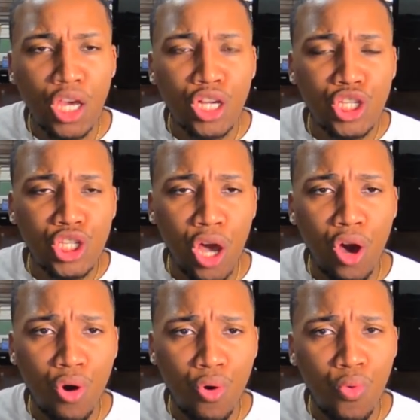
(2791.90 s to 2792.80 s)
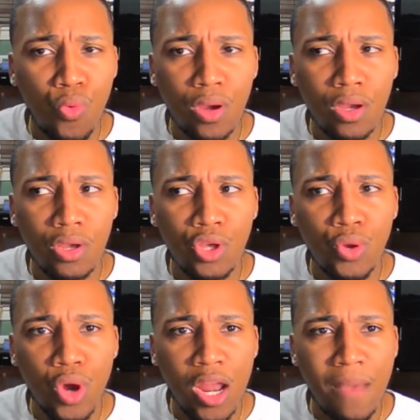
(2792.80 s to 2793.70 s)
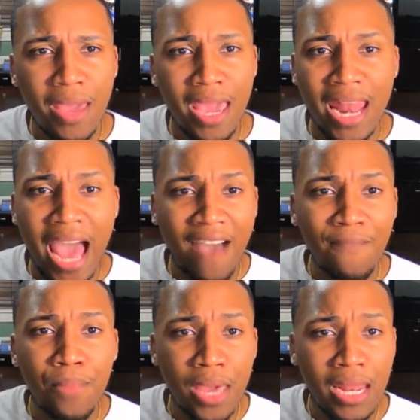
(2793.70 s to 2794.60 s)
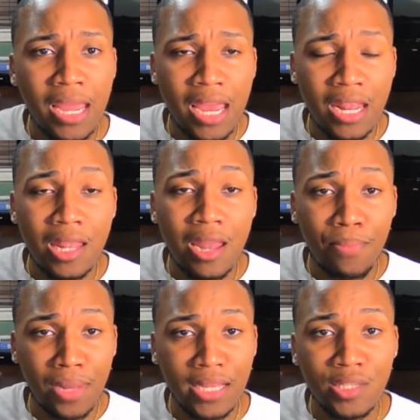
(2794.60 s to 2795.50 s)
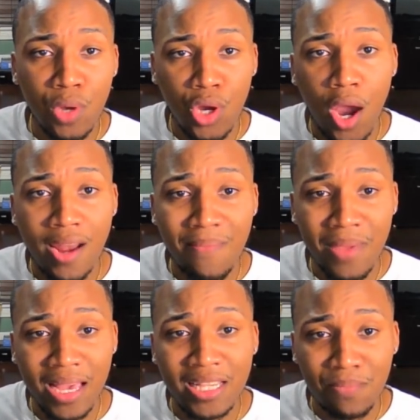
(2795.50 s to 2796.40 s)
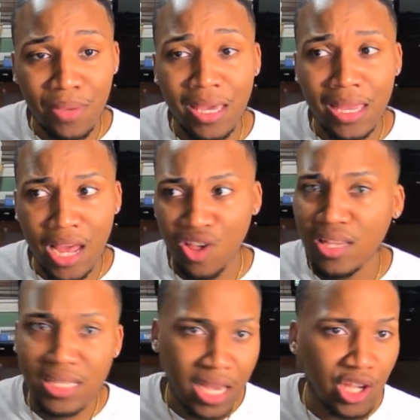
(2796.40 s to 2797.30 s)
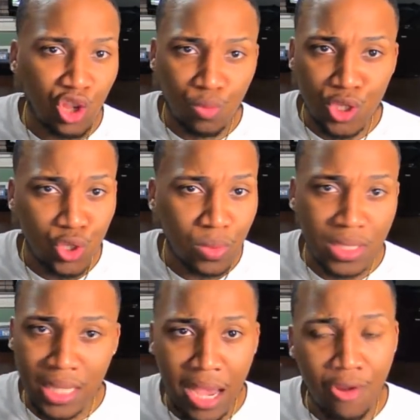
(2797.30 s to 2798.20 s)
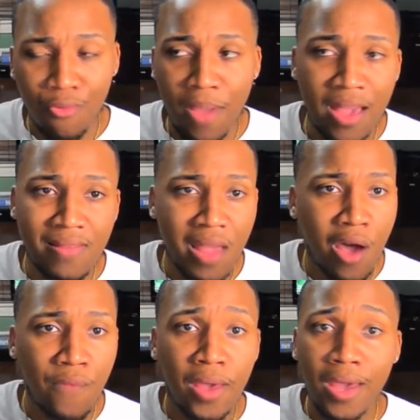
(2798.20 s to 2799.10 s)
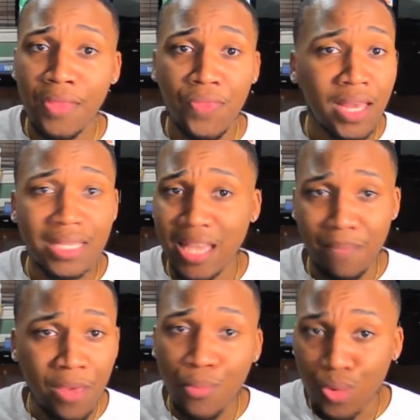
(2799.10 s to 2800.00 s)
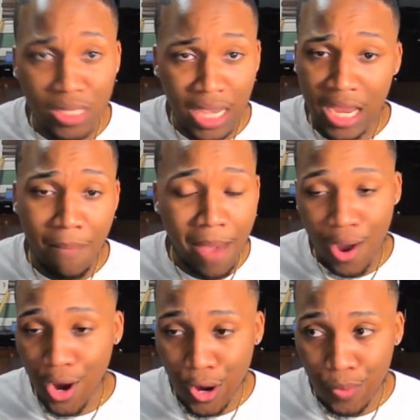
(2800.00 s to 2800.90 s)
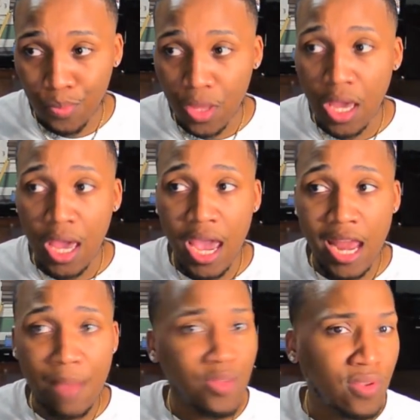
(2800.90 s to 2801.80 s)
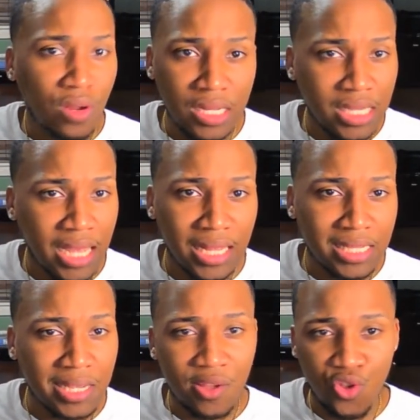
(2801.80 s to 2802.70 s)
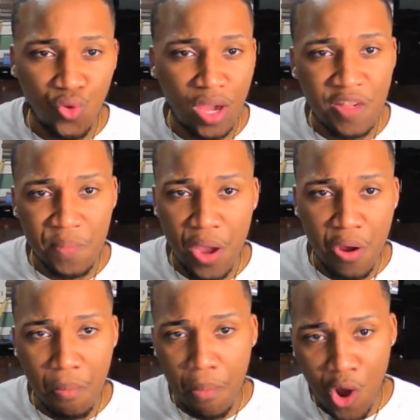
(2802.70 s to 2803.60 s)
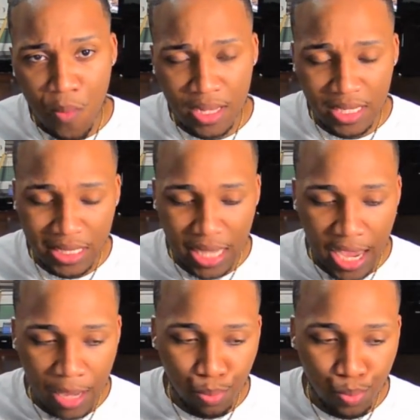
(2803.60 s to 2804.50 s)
So, you know what I mean? And I've been in the place where Cardi B has been. Like she said, she was suicidal based off things that people were saying about her. And I'm just going to take this as a transparent moment to say